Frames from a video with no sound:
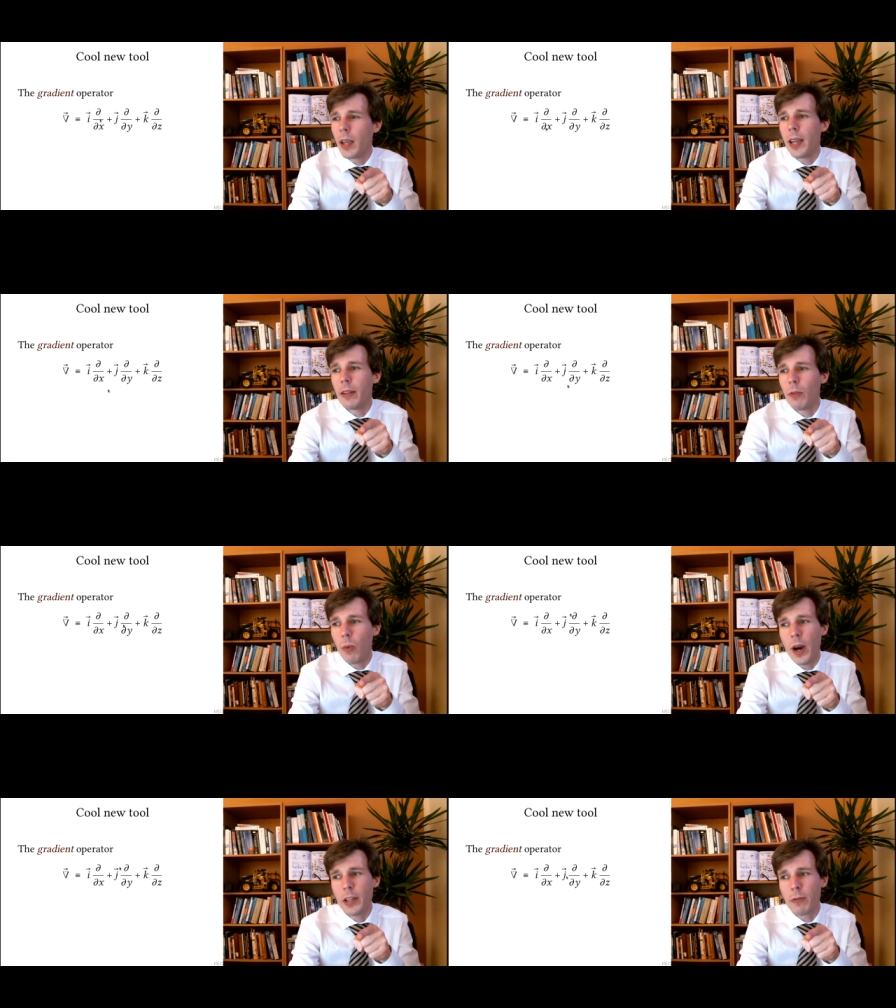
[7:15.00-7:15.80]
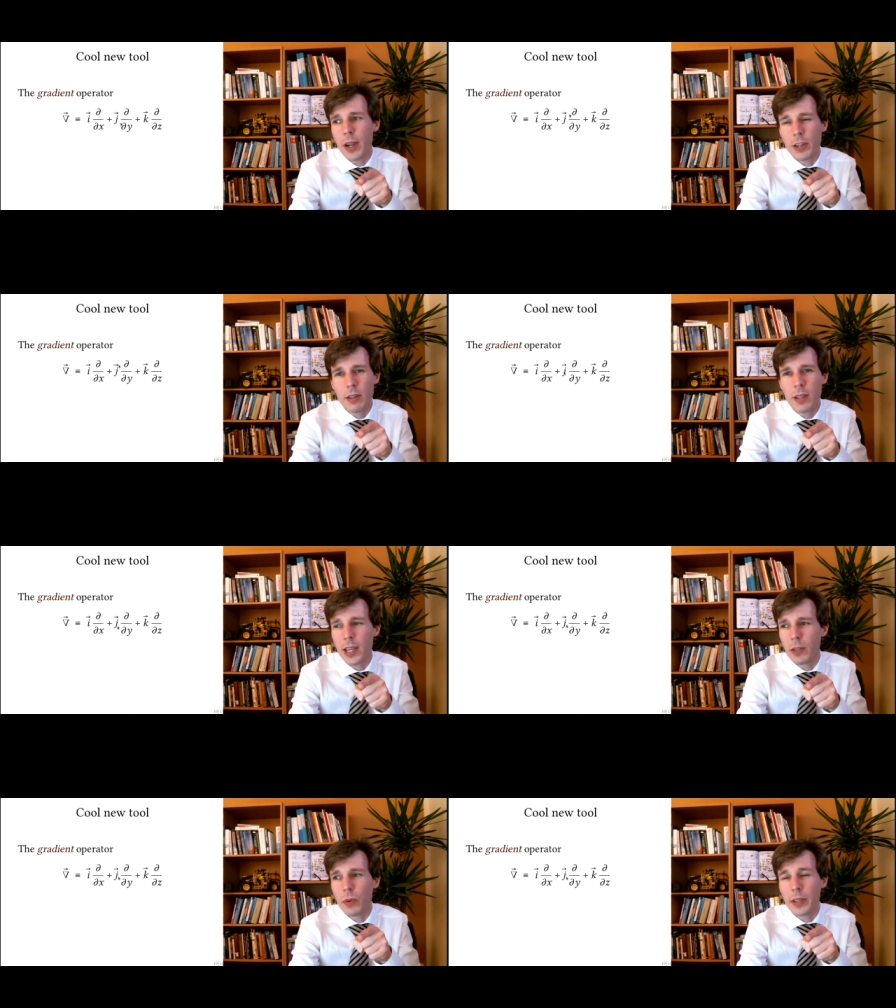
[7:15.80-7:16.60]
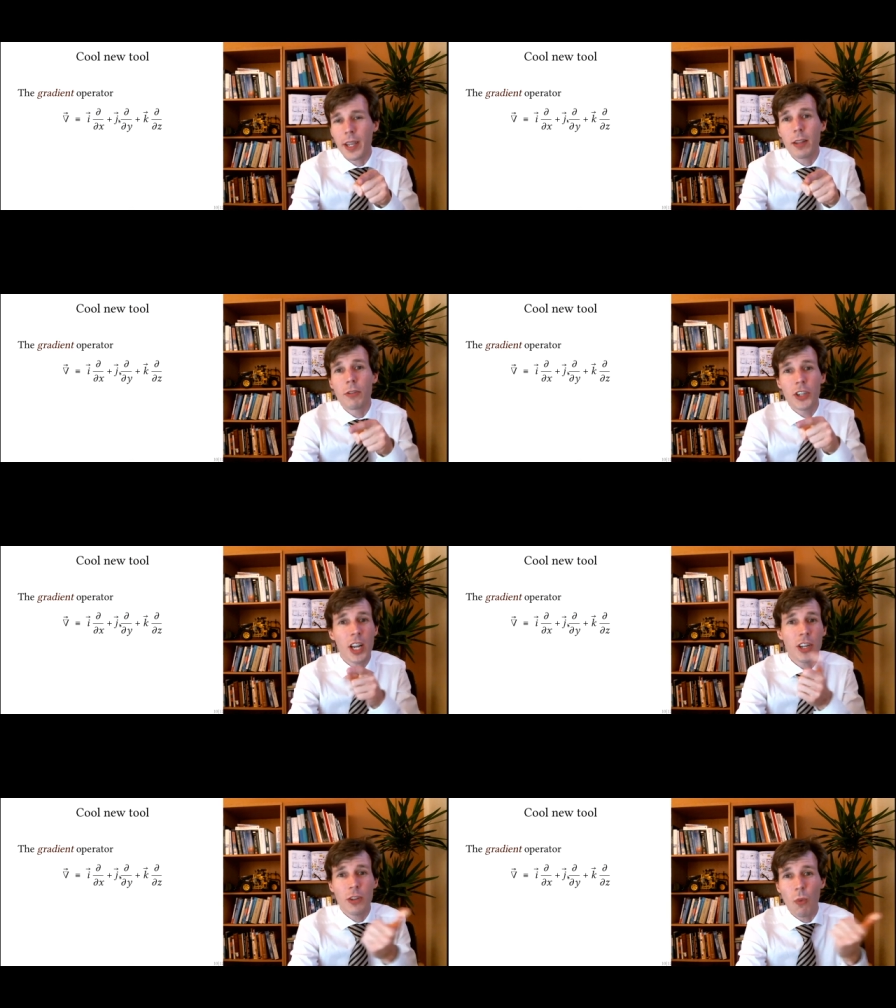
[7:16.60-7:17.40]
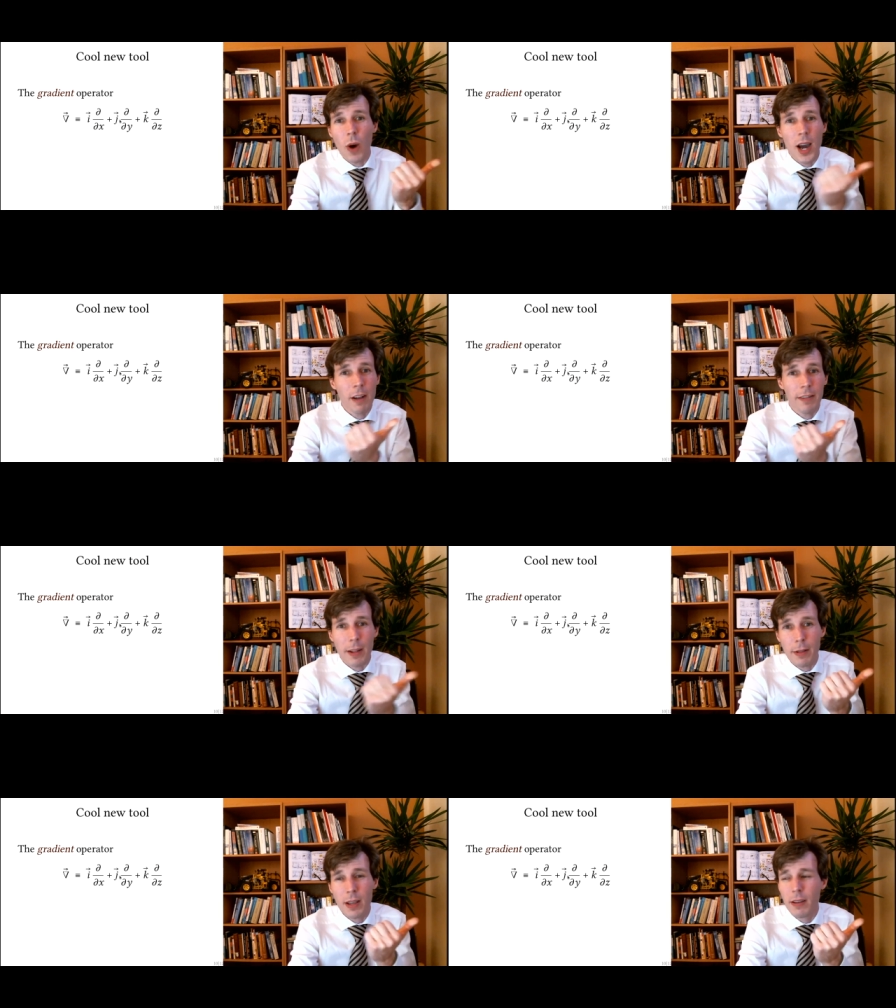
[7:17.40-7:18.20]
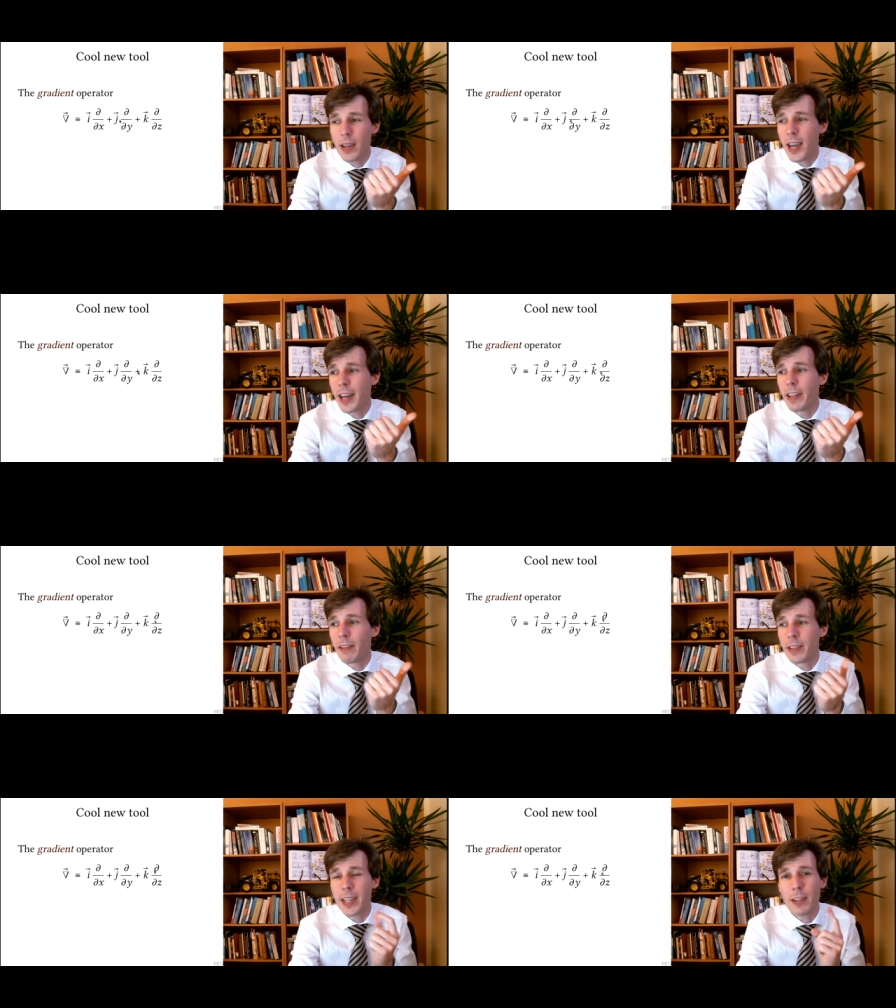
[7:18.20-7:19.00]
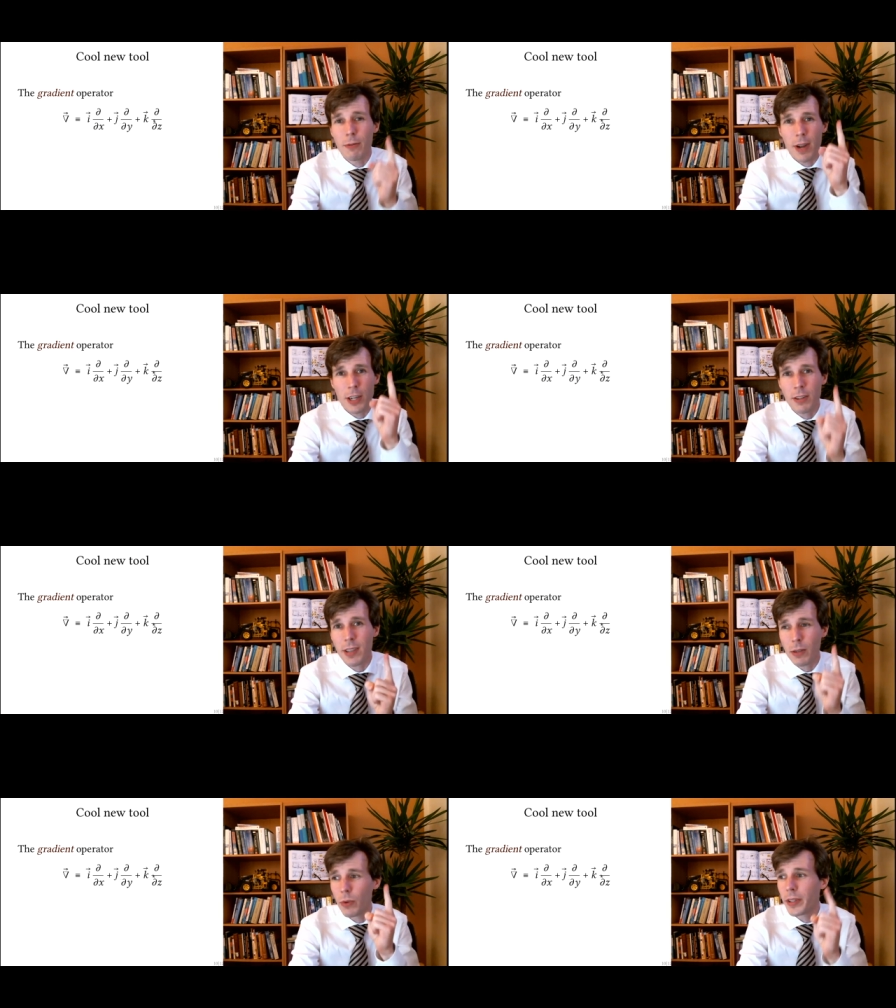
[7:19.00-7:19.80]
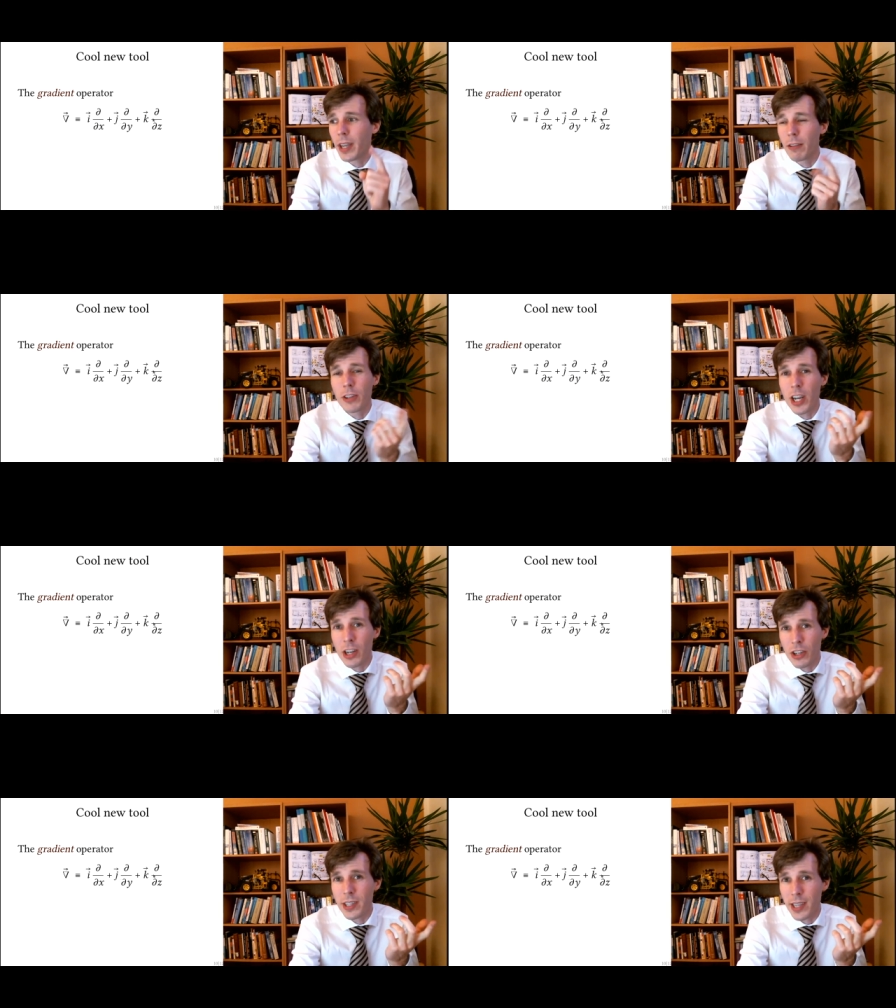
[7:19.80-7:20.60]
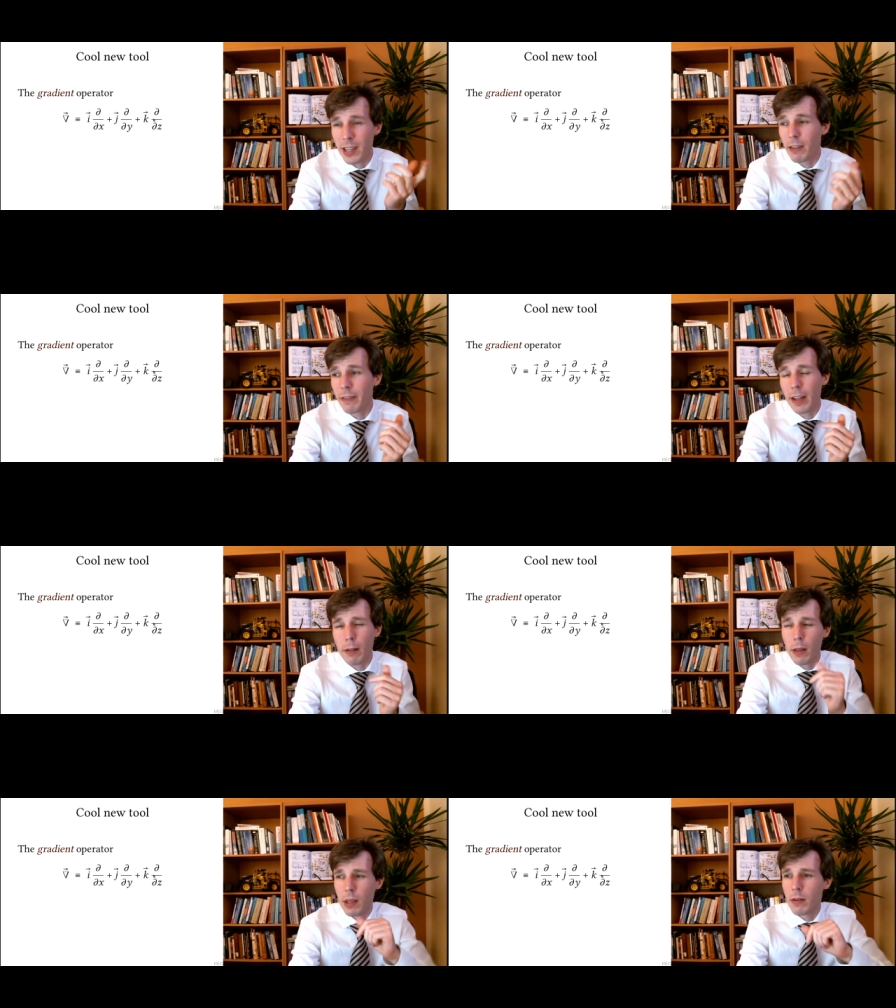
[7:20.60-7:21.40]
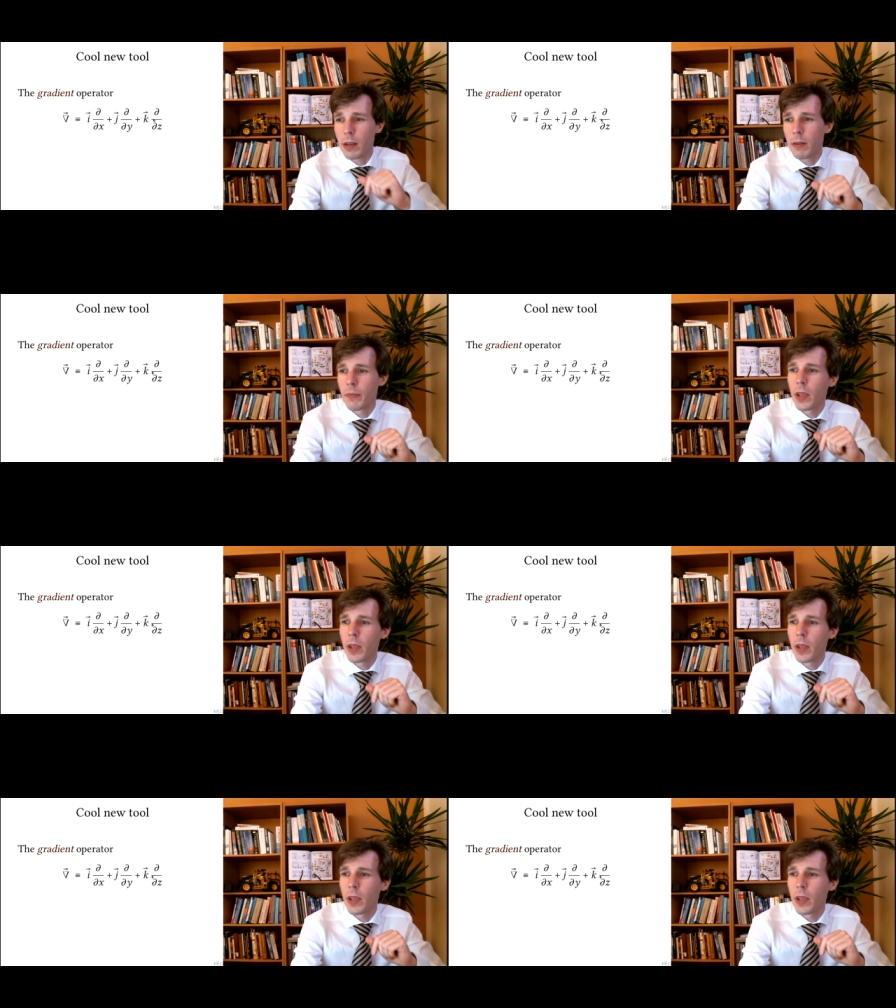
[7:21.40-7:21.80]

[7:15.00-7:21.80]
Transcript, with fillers: in the y direction, it will take the change in y of that thing, and in the z direction, it will take the change in z of that thing here.